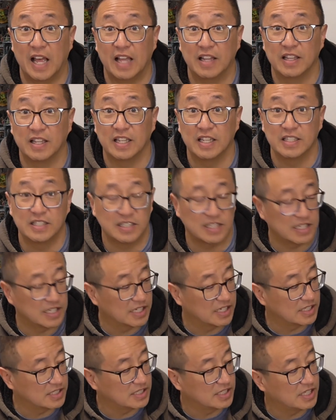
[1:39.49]
and this
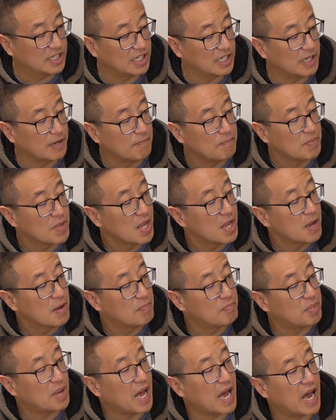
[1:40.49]
is the
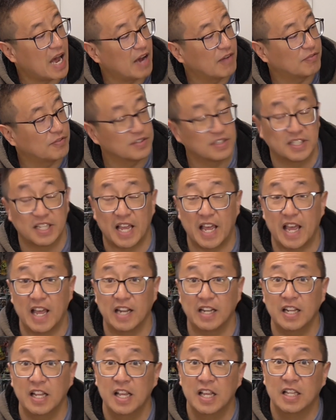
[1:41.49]
PAF
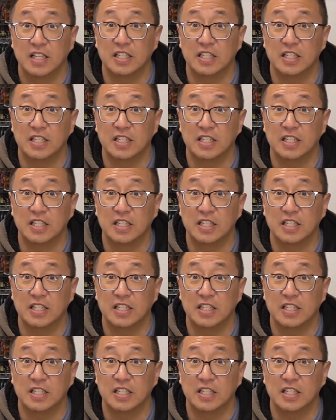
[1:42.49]
10.